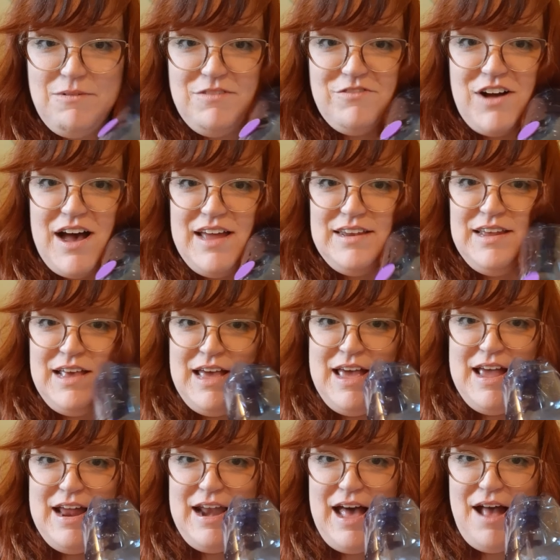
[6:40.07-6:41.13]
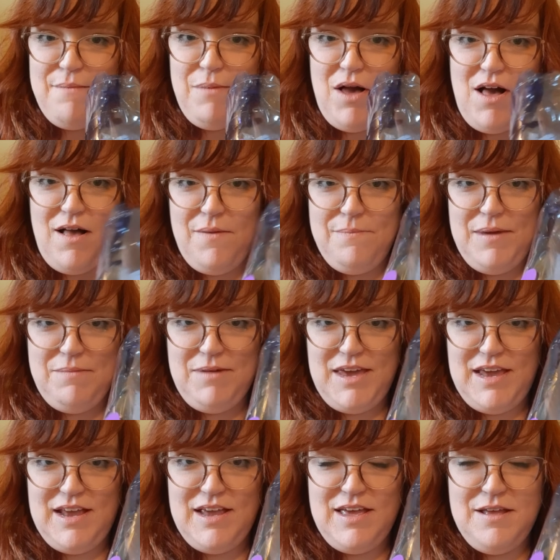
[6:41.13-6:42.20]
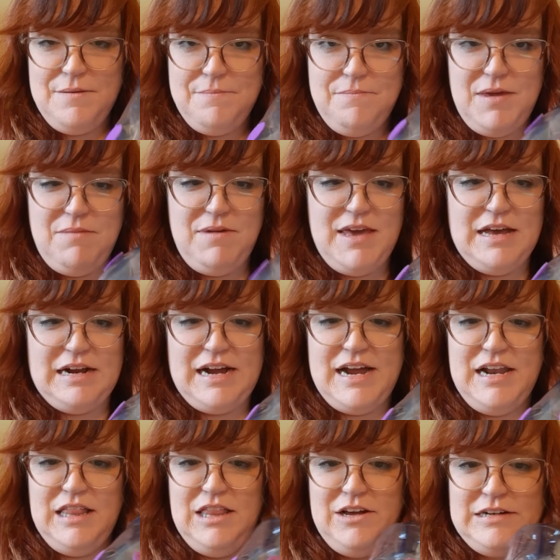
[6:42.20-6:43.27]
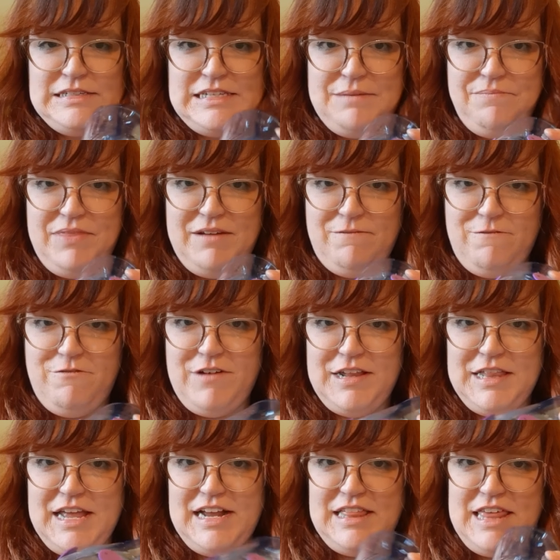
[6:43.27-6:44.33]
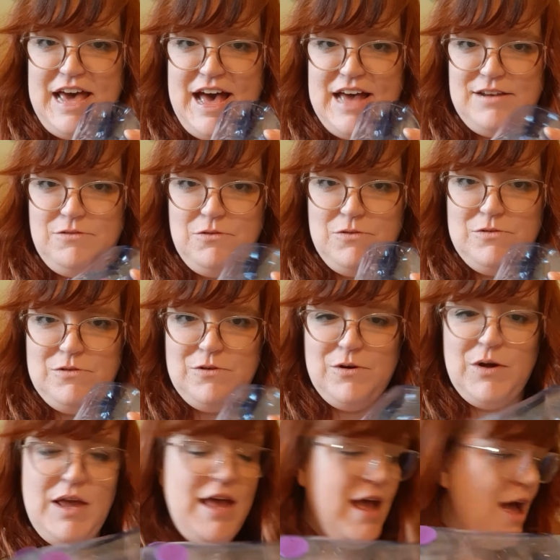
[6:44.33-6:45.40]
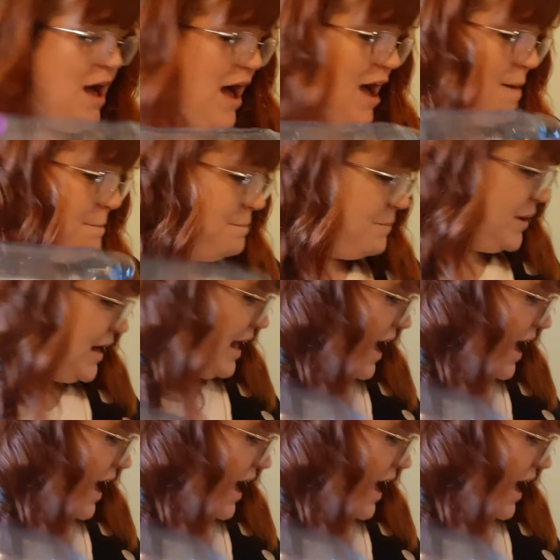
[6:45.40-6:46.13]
we've got an eyeball. Maybe it kind of looks something fun like that. Ooh. But